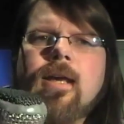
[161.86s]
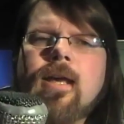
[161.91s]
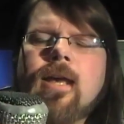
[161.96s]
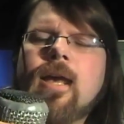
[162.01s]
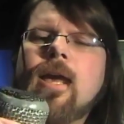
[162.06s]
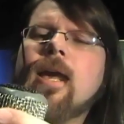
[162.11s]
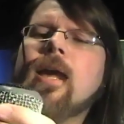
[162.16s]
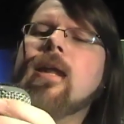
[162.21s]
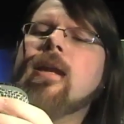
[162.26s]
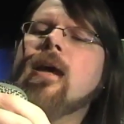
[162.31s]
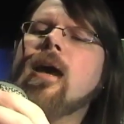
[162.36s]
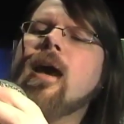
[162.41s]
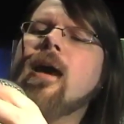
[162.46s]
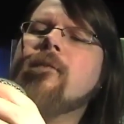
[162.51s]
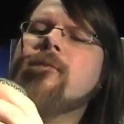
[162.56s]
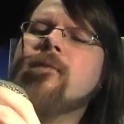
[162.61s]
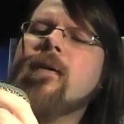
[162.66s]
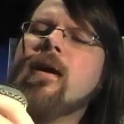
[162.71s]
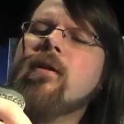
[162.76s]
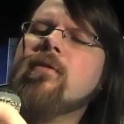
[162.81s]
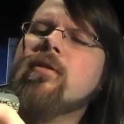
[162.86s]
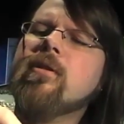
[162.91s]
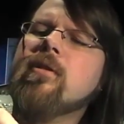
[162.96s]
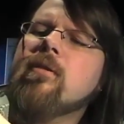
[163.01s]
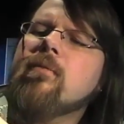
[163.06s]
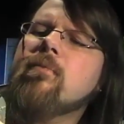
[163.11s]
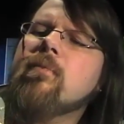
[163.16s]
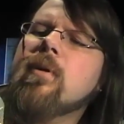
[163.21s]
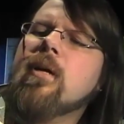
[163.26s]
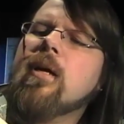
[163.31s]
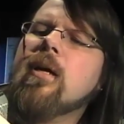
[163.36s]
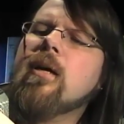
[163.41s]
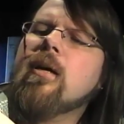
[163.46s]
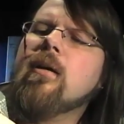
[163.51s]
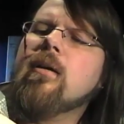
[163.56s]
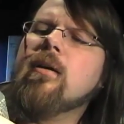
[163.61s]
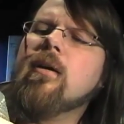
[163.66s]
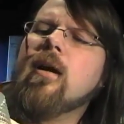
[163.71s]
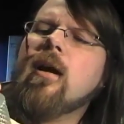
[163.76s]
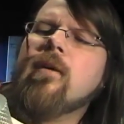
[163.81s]
And I found some
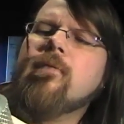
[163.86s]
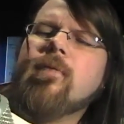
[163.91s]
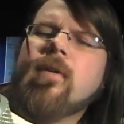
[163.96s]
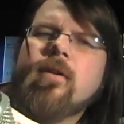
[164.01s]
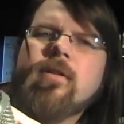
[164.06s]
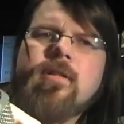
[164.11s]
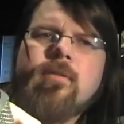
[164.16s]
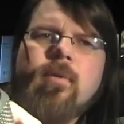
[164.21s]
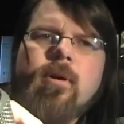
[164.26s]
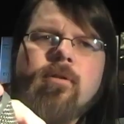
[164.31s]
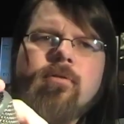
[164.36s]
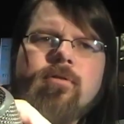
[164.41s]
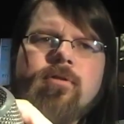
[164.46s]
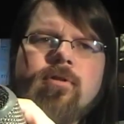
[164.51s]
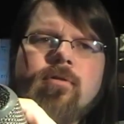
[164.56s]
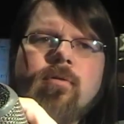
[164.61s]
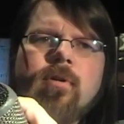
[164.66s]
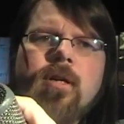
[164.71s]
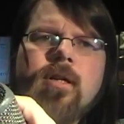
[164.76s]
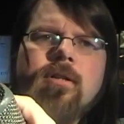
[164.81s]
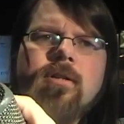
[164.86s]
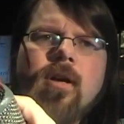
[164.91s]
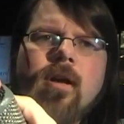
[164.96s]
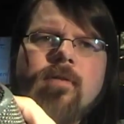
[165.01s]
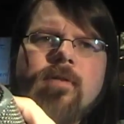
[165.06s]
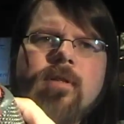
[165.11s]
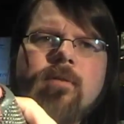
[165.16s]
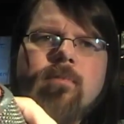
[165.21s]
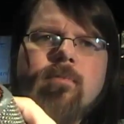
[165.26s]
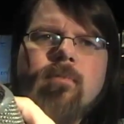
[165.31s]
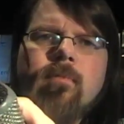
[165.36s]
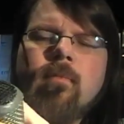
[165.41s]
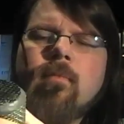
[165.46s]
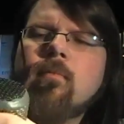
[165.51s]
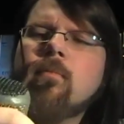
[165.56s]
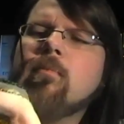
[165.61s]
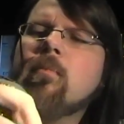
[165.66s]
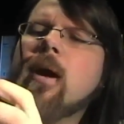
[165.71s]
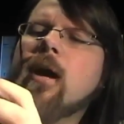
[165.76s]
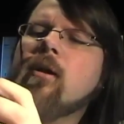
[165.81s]
other screens off
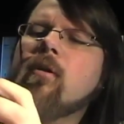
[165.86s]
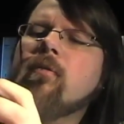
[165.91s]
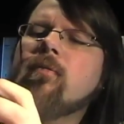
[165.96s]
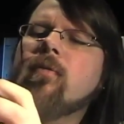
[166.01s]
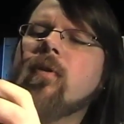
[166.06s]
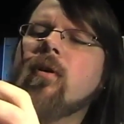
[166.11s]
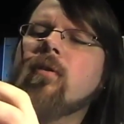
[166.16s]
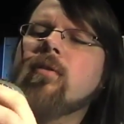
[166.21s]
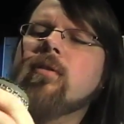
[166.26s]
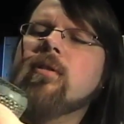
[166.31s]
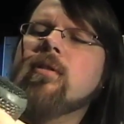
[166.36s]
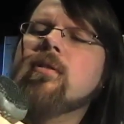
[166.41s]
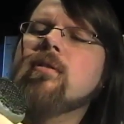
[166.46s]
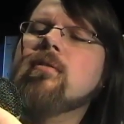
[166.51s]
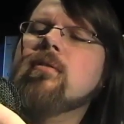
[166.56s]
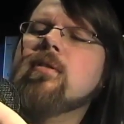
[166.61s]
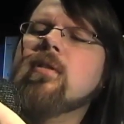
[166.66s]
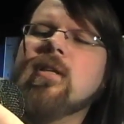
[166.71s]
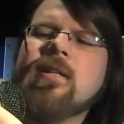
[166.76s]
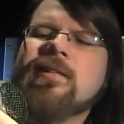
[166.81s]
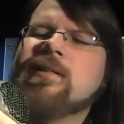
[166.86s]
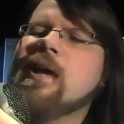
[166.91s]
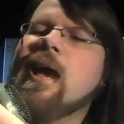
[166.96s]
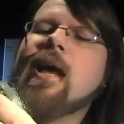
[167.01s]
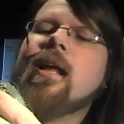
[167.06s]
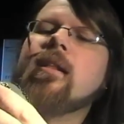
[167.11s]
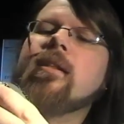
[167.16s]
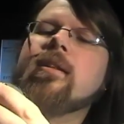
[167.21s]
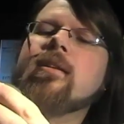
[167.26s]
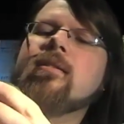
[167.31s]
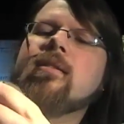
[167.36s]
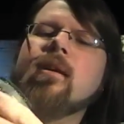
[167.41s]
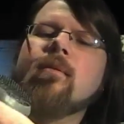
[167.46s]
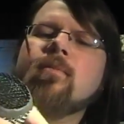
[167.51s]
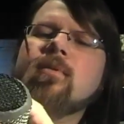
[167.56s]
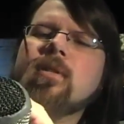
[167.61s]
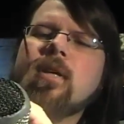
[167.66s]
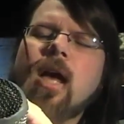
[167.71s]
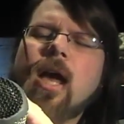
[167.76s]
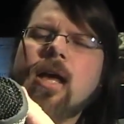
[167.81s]
some microphones. It's exactly the same
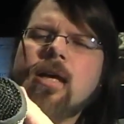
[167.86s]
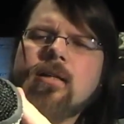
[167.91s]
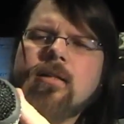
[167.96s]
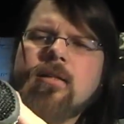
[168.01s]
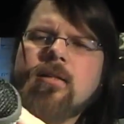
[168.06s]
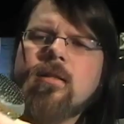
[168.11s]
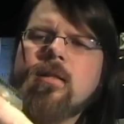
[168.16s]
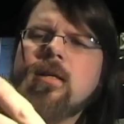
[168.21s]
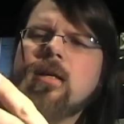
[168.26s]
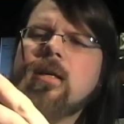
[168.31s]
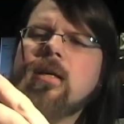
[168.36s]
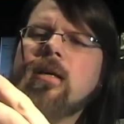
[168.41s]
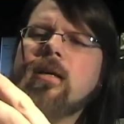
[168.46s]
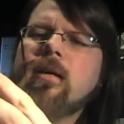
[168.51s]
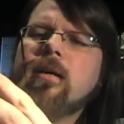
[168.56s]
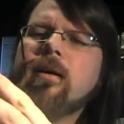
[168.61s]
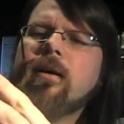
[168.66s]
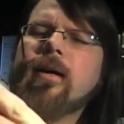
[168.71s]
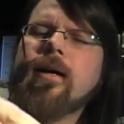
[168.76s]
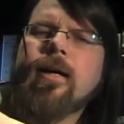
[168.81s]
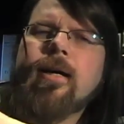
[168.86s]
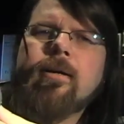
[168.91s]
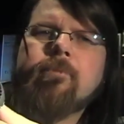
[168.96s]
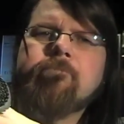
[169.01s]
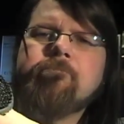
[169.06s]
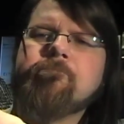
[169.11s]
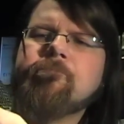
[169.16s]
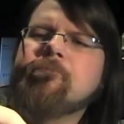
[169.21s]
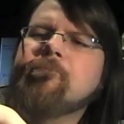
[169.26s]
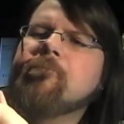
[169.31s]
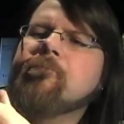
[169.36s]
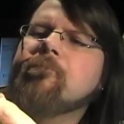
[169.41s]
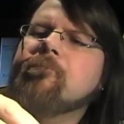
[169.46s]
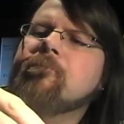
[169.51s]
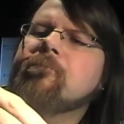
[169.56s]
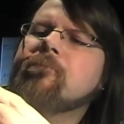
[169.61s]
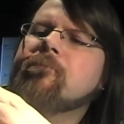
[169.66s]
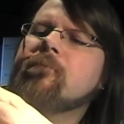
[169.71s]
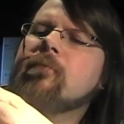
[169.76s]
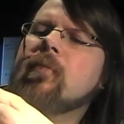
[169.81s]
size. And
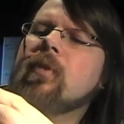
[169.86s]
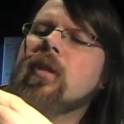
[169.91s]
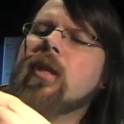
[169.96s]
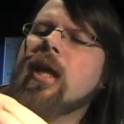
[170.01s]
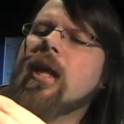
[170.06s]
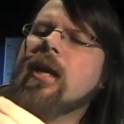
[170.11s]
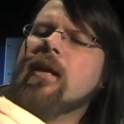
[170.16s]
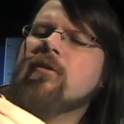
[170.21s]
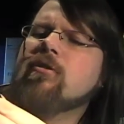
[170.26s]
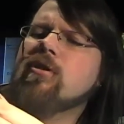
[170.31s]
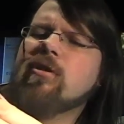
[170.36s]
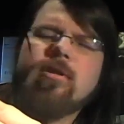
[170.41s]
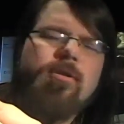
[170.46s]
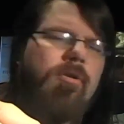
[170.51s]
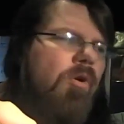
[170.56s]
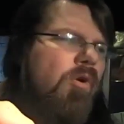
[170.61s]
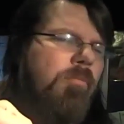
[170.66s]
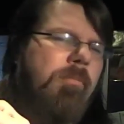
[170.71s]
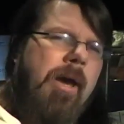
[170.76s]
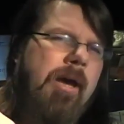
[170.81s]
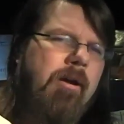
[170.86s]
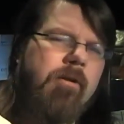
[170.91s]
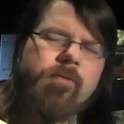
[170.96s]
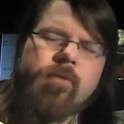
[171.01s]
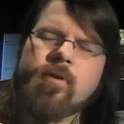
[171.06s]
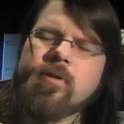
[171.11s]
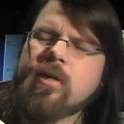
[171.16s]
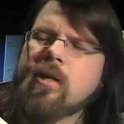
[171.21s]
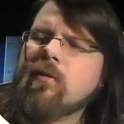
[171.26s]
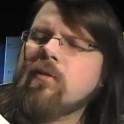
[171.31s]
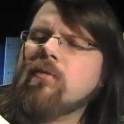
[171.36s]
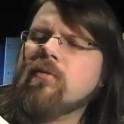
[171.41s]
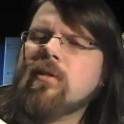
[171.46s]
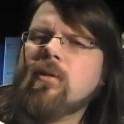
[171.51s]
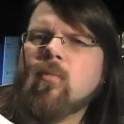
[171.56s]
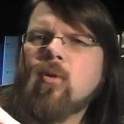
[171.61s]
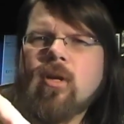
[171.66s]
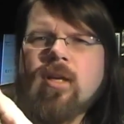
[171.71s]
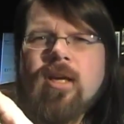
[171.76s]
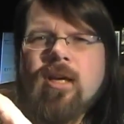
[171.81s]
just old microphones. I don't use any
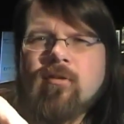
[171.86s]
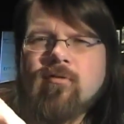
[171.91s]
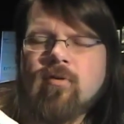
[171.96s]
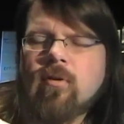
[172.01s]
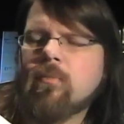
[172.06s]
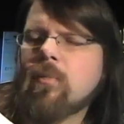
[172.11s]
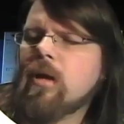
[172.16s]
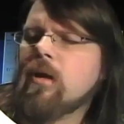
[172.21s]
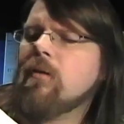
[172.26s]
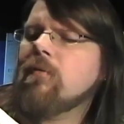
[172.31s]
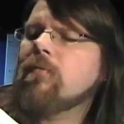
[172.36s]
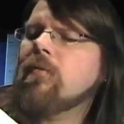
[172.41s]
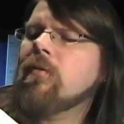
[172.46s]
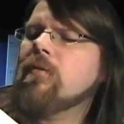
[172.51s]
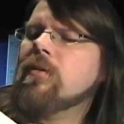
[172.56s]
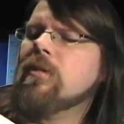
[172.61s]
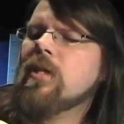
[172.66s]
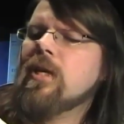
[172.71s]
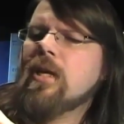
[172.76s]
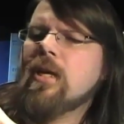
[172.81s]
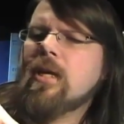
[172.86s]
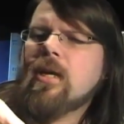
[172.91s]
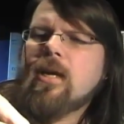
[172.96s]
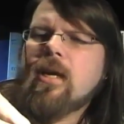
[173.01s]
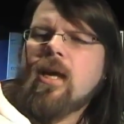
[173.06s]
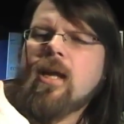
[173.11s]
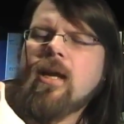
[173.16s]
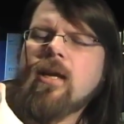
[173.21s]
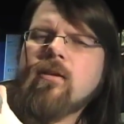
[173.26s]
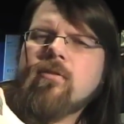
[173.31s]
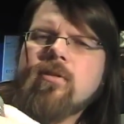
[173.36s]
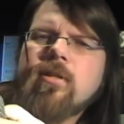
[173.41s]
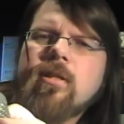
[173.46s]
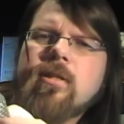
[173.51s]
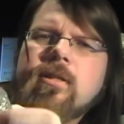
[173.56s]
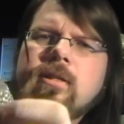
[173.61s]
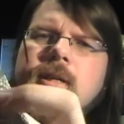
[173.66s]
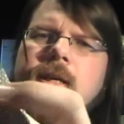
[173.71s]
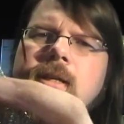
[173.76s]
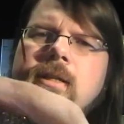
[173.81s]
more kick drum microphones. And I use
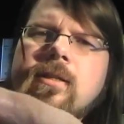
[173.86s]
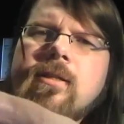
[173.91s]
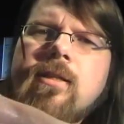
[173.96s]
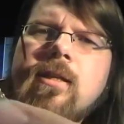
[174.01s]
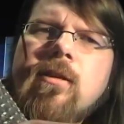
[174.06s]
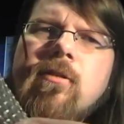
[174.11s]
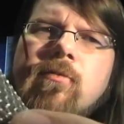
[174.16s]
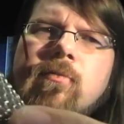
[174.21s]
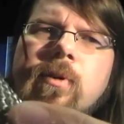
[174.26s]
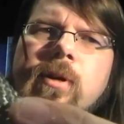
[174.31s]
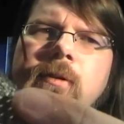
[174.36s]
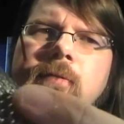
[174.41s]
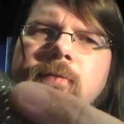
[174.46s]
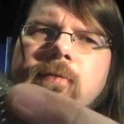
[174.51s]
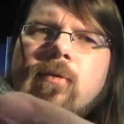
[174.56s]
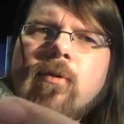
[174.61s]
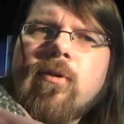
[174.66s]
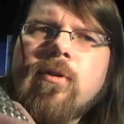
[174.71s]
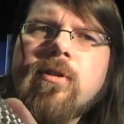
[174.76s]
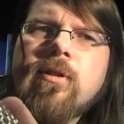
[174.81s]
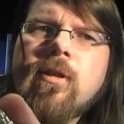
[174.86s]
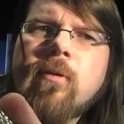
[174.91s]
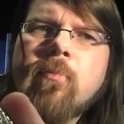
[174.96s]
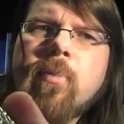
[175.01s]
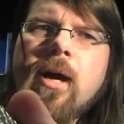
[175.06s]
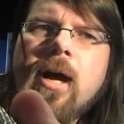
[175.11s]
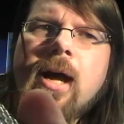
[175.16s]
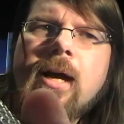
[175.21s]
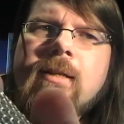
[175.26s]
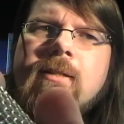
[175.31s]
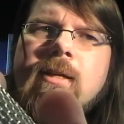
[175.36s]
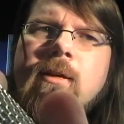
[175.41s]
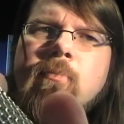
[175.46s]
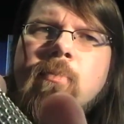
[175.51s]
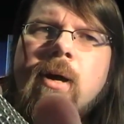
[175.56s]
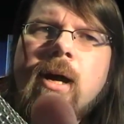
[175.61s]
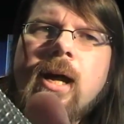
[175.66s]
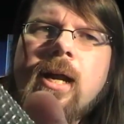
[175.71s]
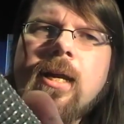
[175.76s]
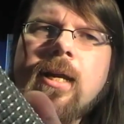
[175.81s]
this steel reinforced epoxy
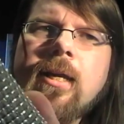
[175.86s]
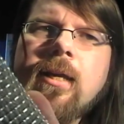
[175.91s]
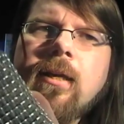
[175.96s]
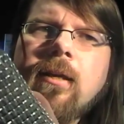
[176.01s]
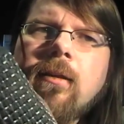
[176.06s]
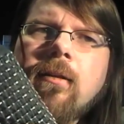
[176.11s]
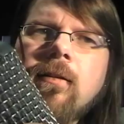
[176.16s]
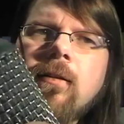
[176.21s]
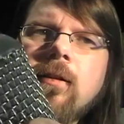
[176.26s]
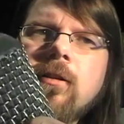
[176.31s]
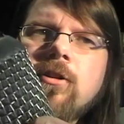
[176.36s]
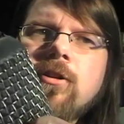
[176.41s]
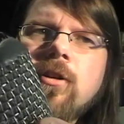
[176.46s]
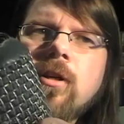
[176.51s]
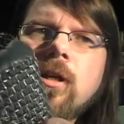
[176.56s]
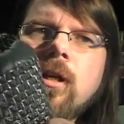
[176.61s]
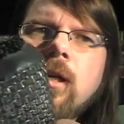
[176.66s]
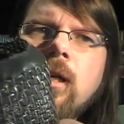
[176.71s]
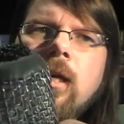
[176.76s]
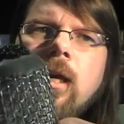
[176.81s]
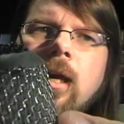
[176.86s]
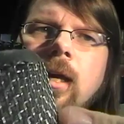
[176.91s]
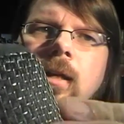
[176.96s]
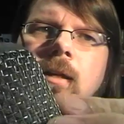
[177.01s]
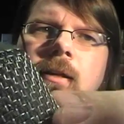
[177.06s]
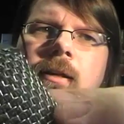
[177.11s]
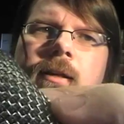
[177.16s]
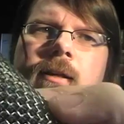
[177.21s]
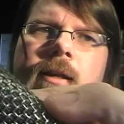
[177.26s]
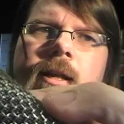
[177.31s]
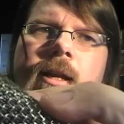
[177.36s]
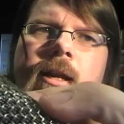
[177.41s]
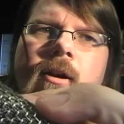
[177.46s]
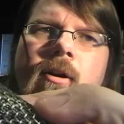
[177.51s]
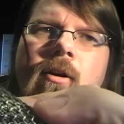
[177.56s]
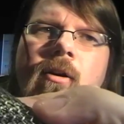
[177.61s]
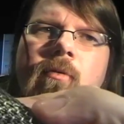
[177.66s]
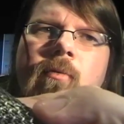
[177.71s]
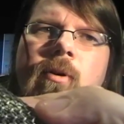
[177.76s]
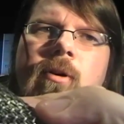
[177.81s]
putty that you can get at any
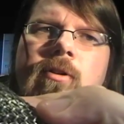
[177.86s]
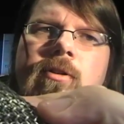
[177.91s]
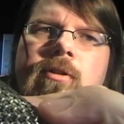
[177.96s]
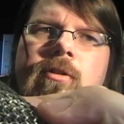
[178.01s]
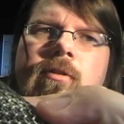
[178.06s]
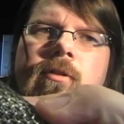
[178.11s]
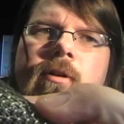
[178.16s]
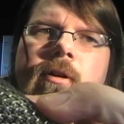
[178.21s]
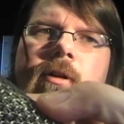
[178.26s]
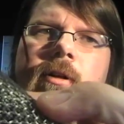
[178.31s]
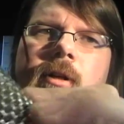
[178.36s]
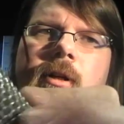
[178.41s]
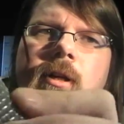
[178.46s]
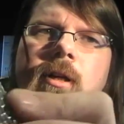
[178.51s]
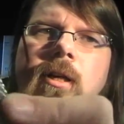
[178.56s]
hardware store.